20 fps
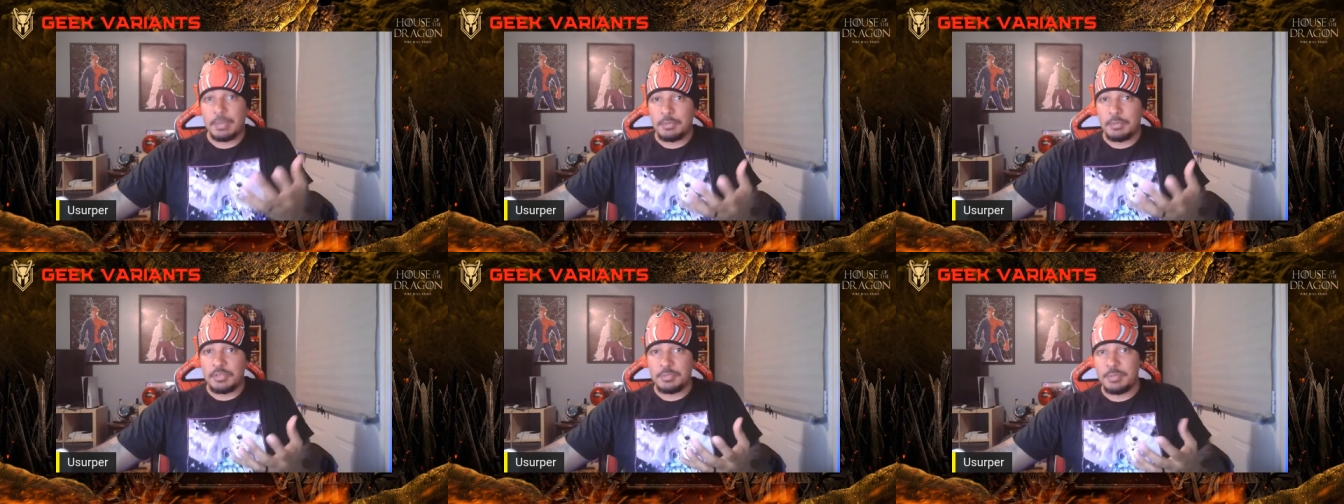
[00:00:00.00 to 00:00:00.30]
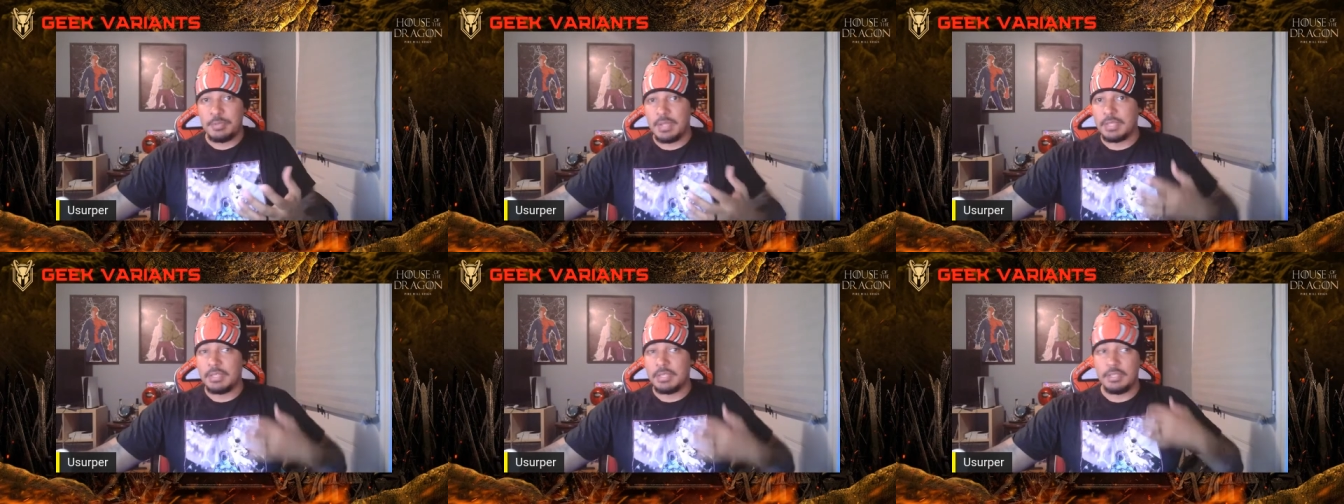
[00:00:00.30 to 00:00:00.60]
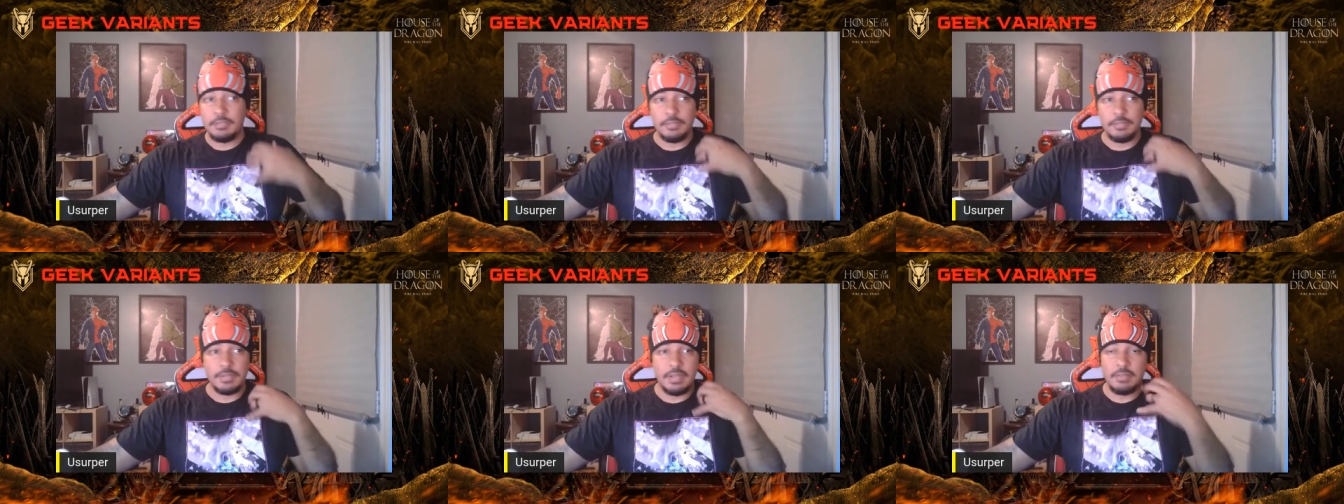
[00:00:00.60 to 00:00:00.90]

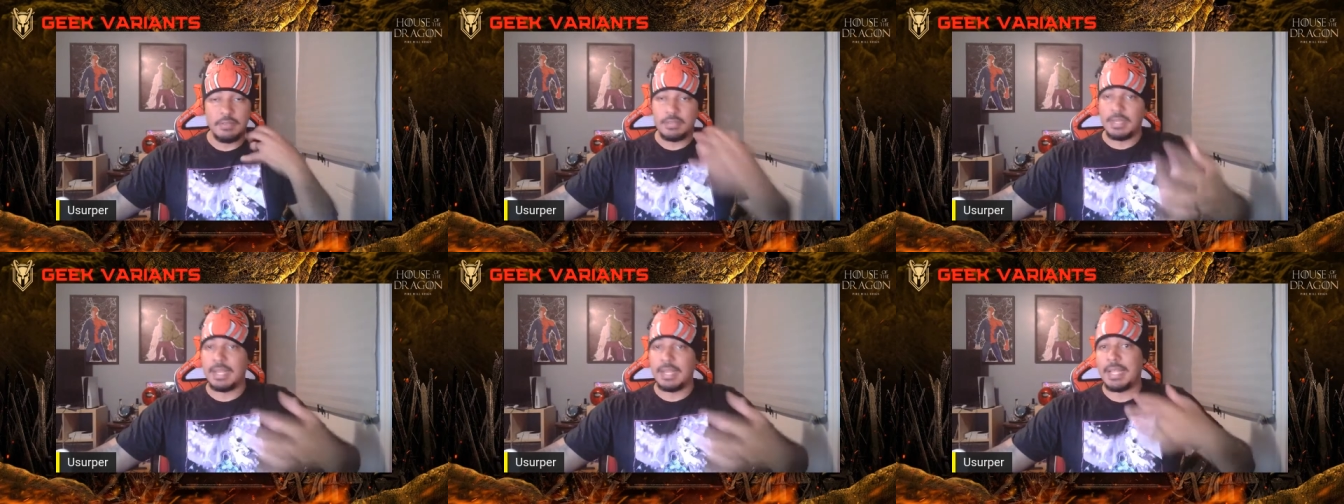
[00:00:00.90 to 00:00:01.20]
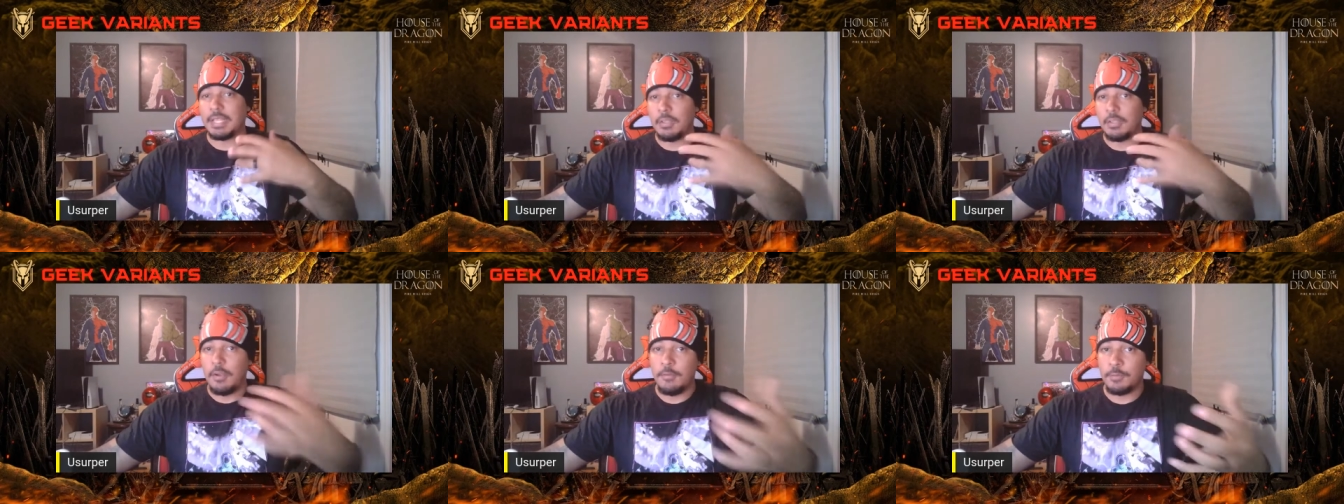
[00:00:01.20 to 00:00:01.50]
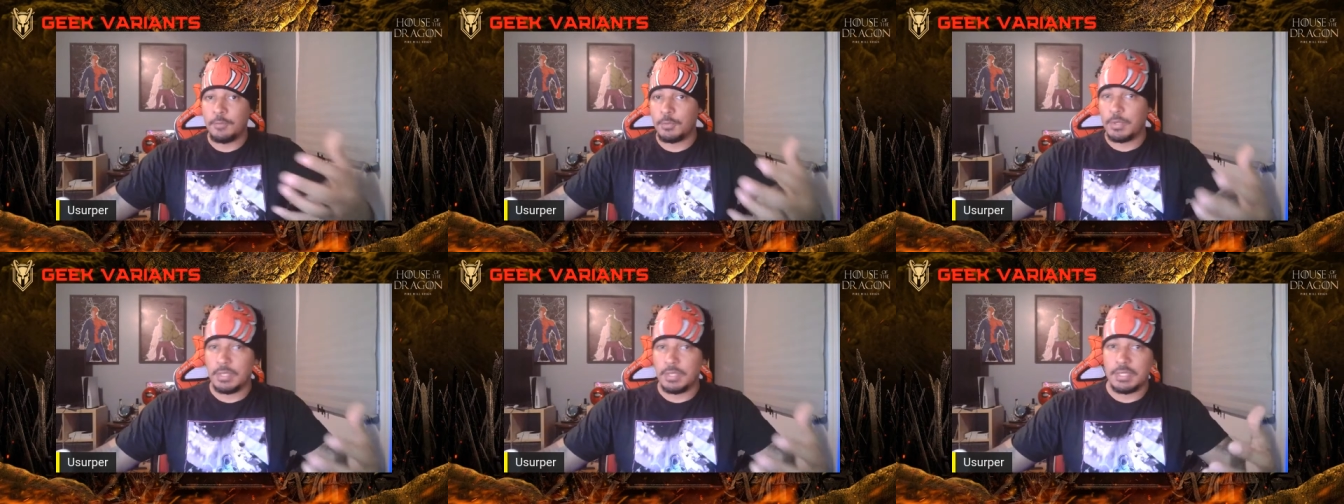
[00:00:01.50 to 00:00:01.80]
perspective and everything they got to offer
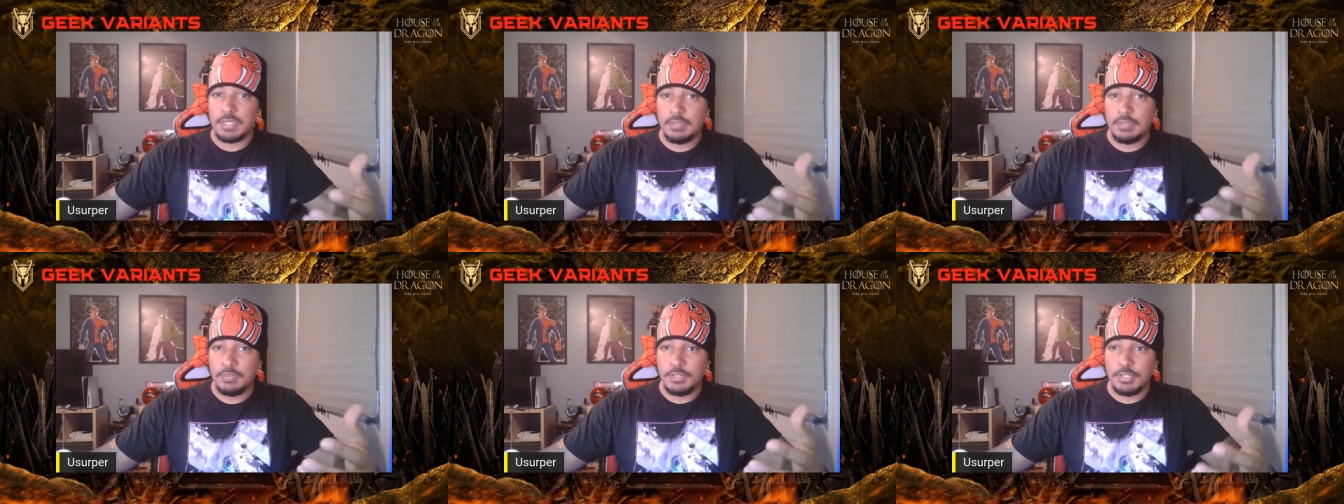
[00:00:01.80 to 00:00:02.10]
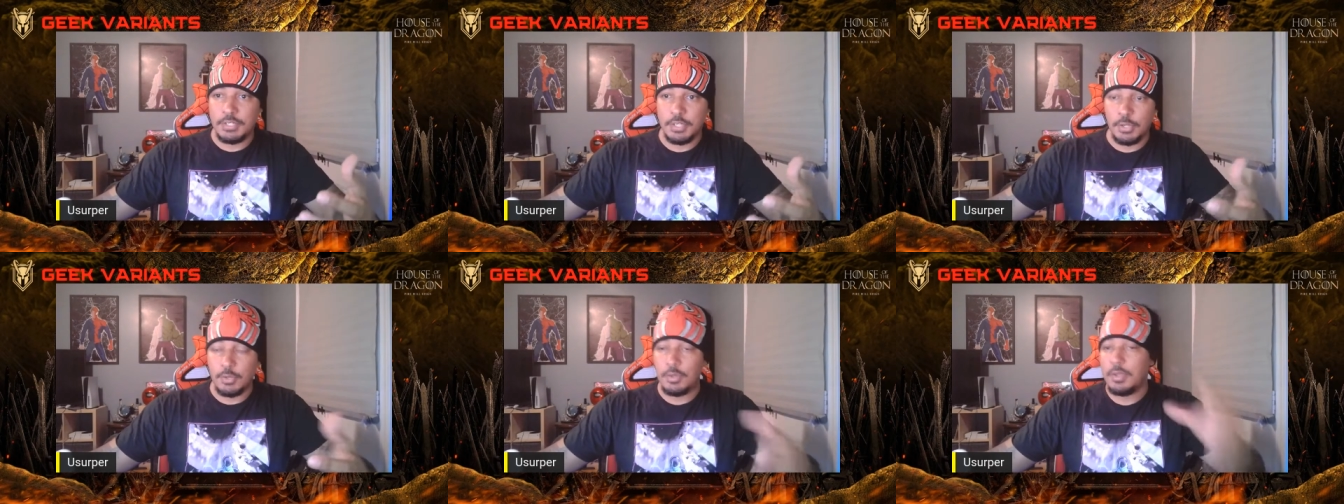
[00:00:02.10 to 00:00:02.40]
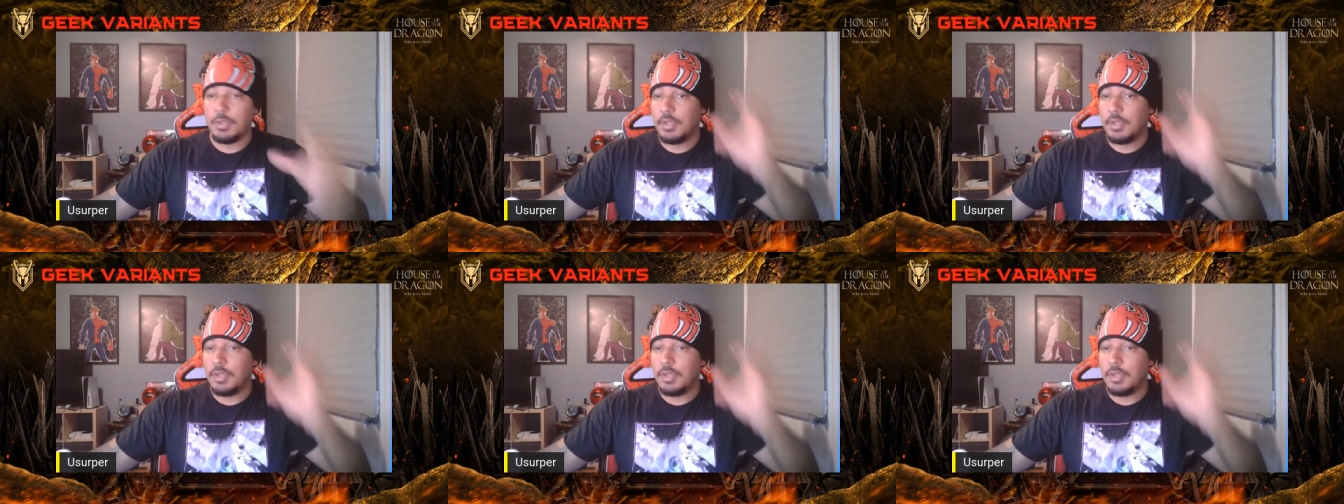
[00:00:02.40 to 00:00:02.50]
throughout the TV show.